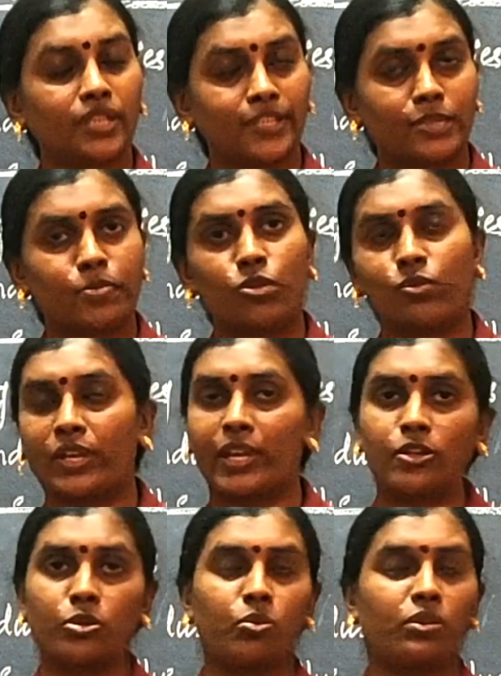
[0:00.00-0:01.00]
and export we
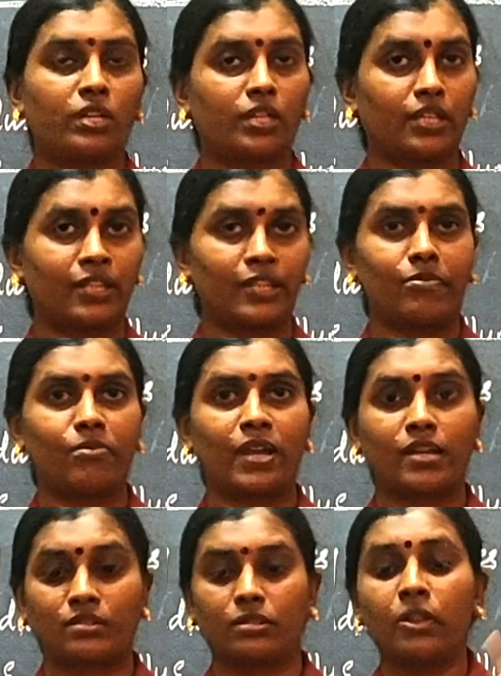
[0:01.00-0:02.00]
can do it in a great
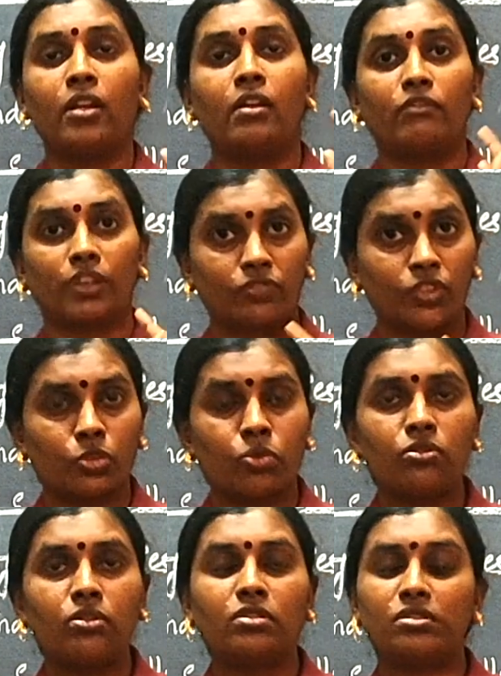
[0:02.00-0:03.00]
manner. When we
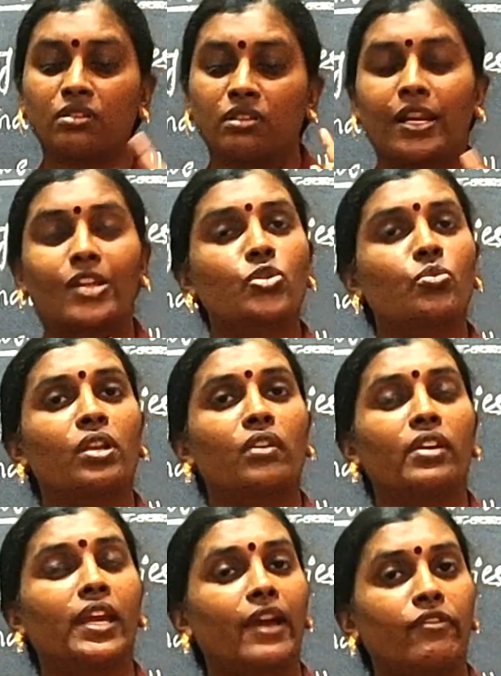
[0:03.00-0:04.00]
do this, gradually
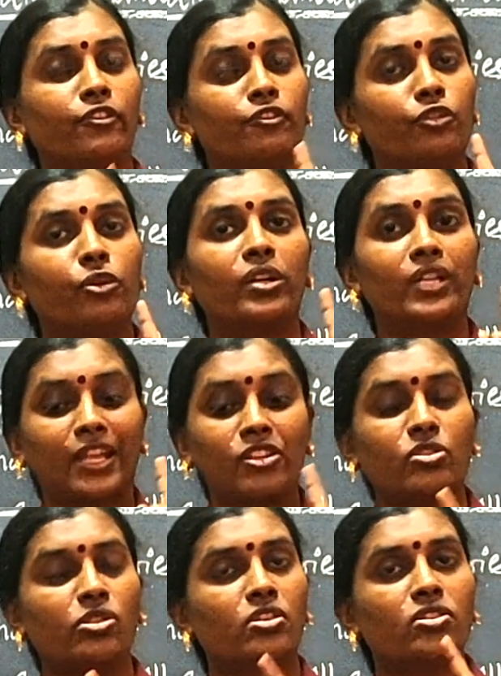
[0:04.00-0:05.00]
we have a foreign
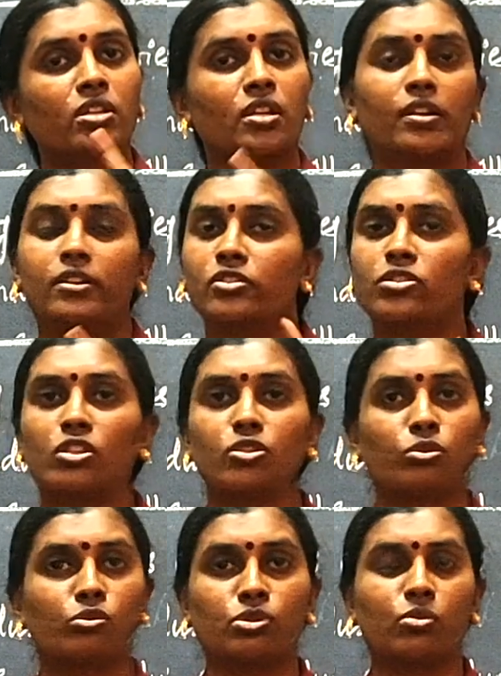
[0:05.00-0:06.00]
exchange currencies
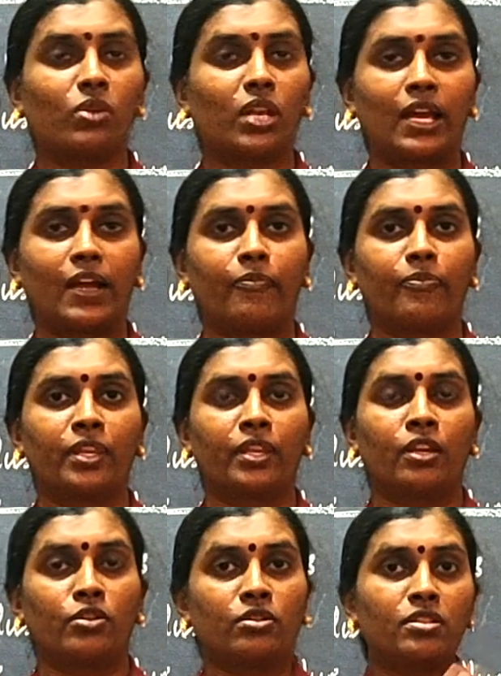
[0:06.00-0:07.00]
also we'll have.
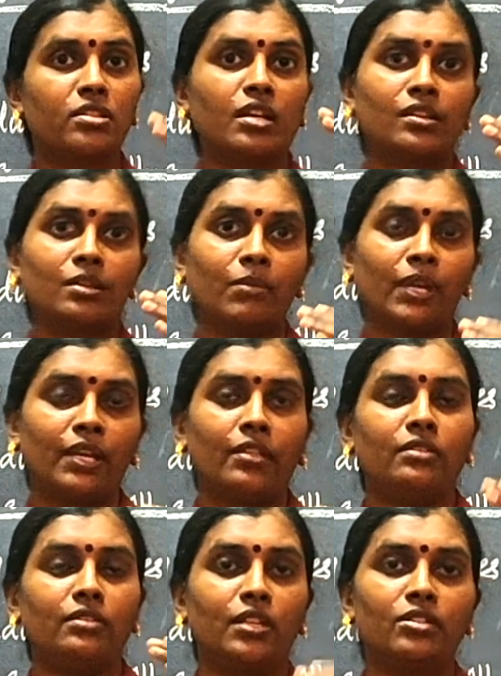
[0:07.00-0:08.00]
So these are the
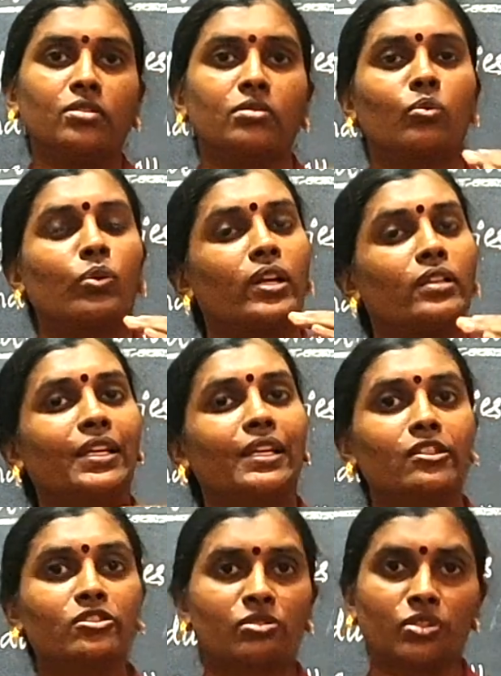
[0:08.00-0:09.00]
main things why the
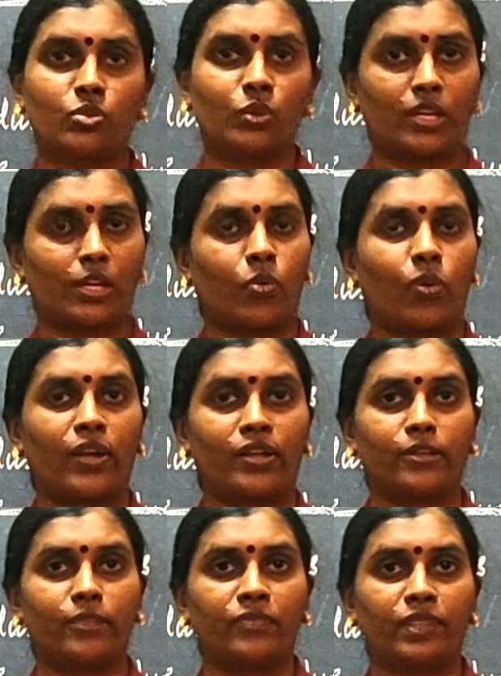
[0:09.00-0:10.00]
industries we require.
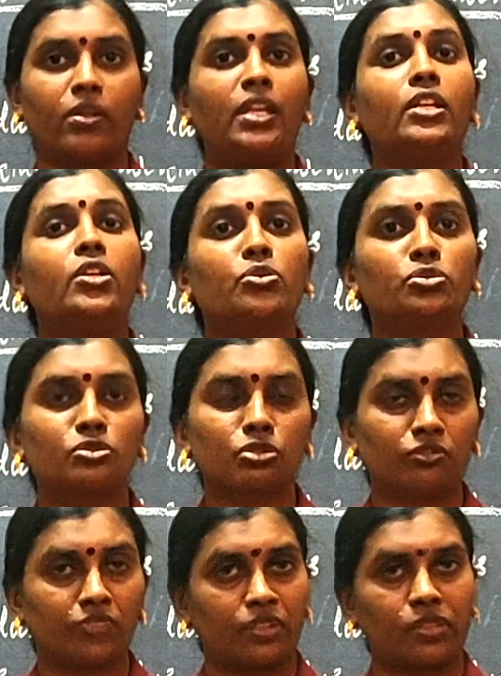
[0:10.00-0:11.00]
Okay, uses
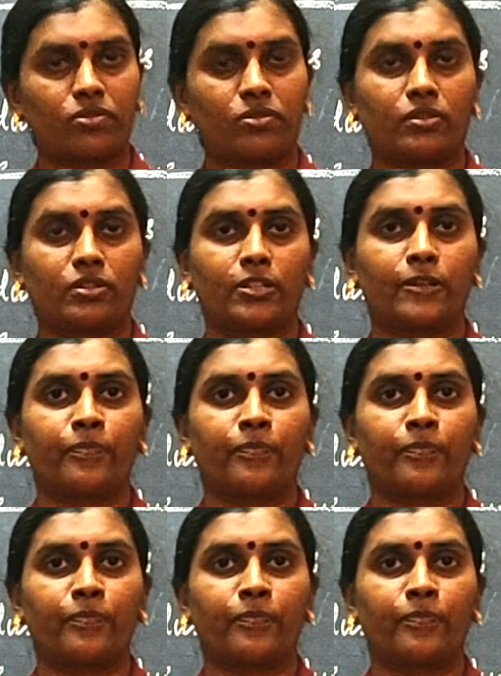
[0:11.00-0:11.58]
of industries.